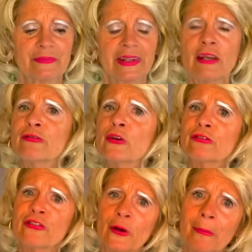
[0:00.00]
If you
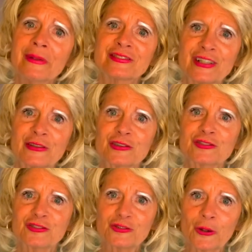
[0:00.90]
feel
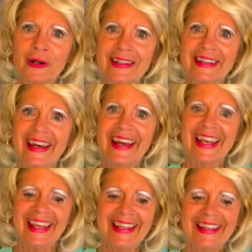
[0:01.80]
misunderstood,
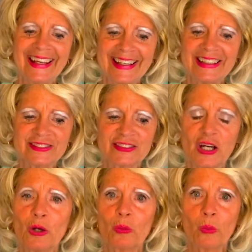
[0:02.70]
he is
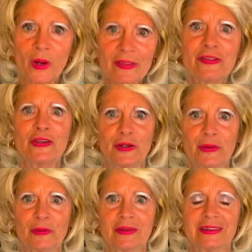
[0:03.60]
with
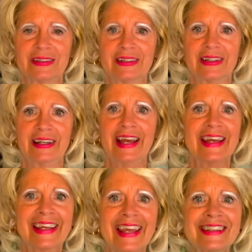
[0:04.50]
you.
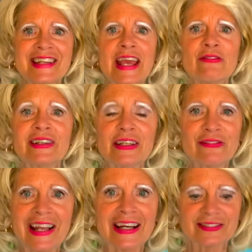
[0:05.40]
King David
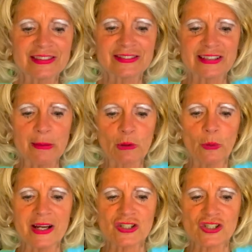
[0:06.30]
even asked the same
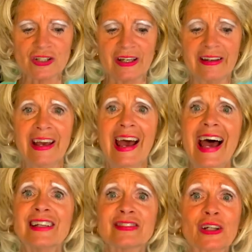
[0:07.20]
question
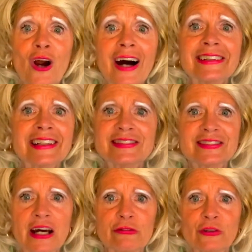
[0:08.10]
as a godly
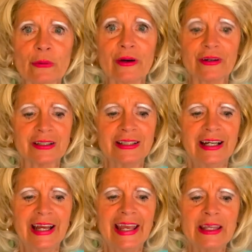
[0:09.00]
sufferer.
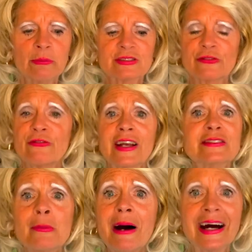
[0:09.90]
He was
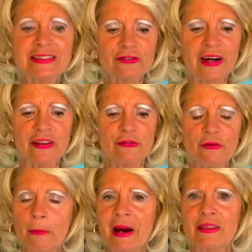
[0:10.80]
victimized by the,
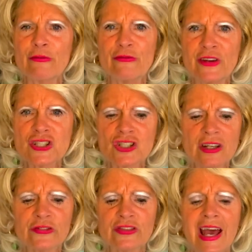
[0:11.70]
by the
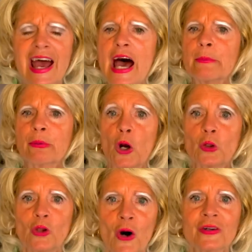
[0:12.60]
vicious and
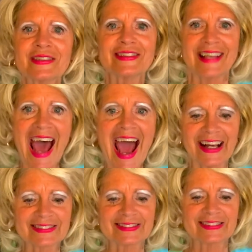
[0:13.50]
prolonged
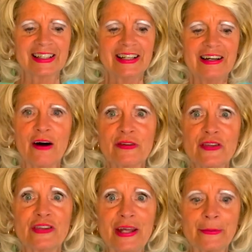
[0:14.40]
attacks of
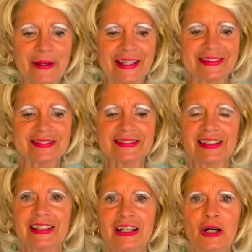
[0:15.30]
his enemies,
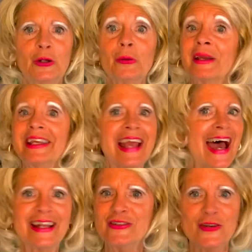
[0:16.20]
whom he
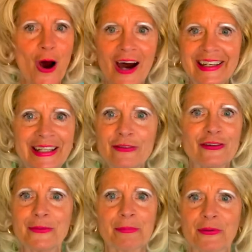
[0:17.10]
had not
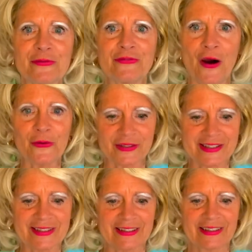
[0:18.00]
even provoked.